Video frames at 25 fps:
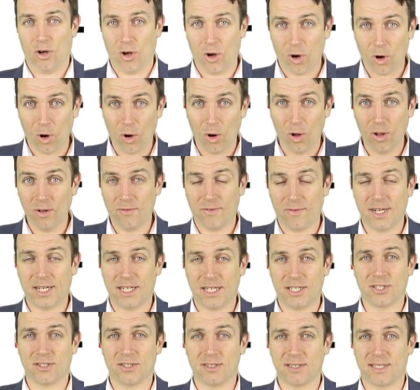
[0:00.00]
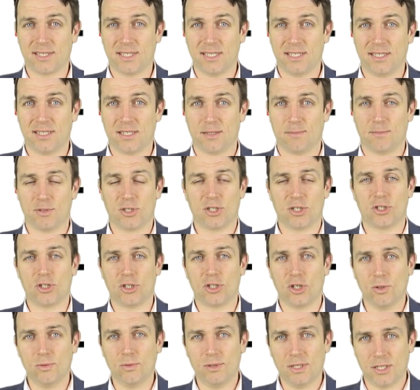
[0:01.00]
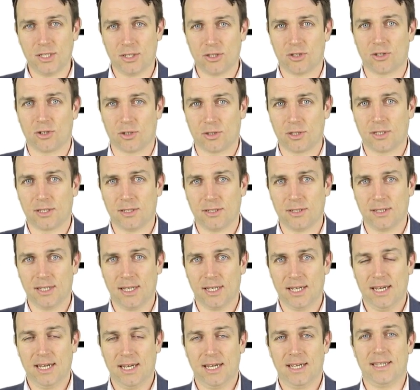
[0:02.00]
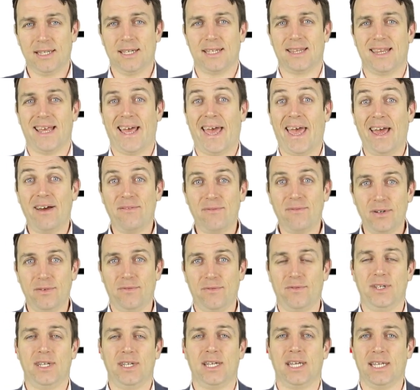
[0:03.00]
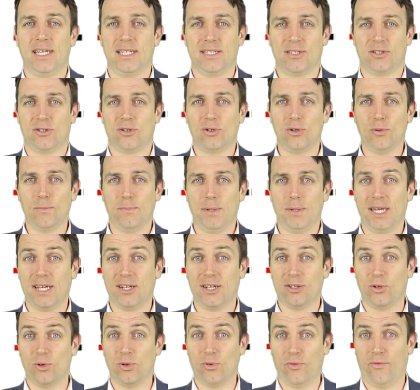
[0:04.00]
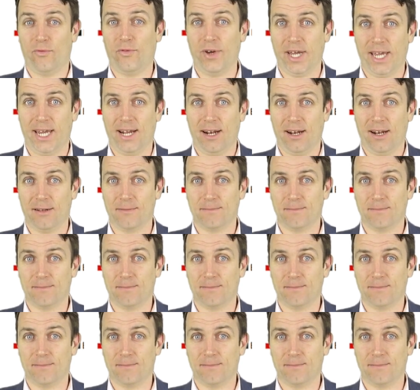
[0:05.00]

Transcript: whole financial system, so distorted that everything is too big to fail.